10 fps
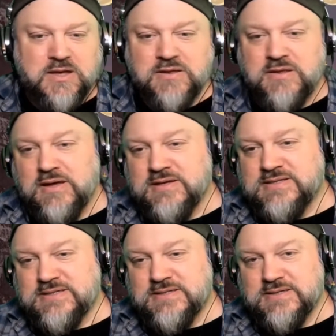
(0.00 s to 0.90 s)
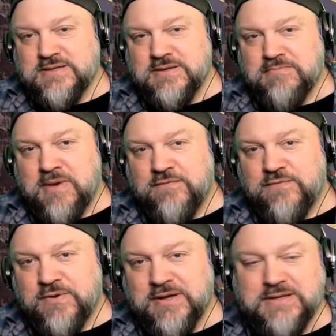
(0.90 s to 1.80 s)
yes, my
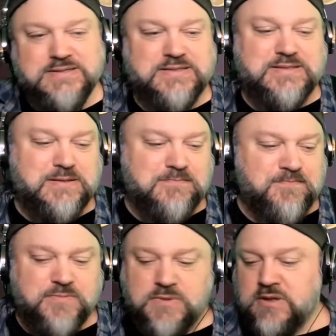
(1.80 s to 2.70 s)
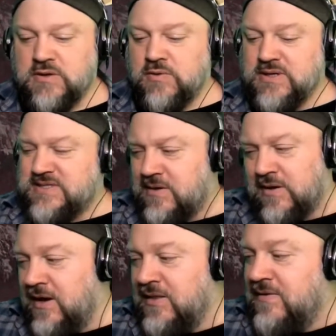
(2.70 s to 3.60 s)
friends. Great song.
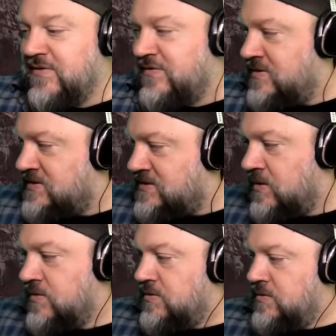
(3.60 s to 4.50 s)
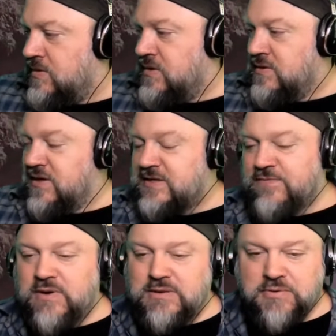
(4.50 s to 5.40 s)
I love that song. It's
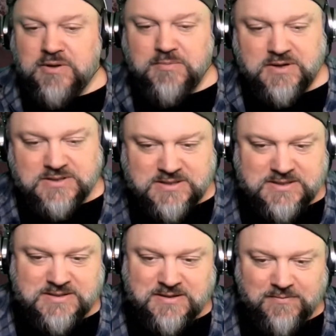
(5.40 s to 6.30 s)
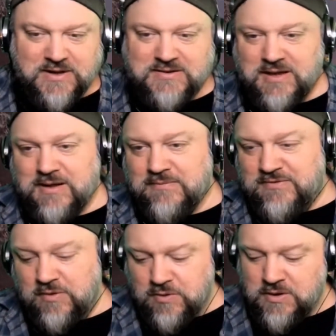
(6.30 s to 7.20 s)
fun to play because it's in 7/8 time.
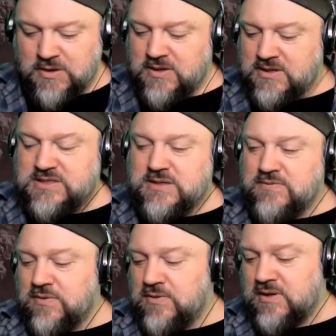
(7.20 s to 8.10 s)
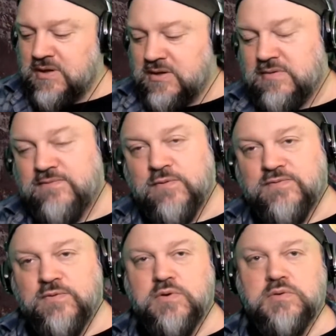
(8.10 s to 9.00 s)
So instead of going like
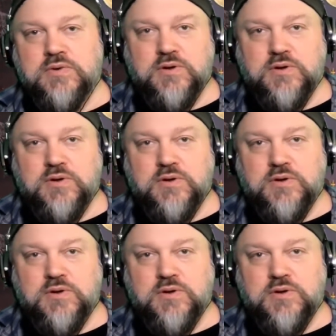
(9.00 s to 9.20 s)
4/4 would be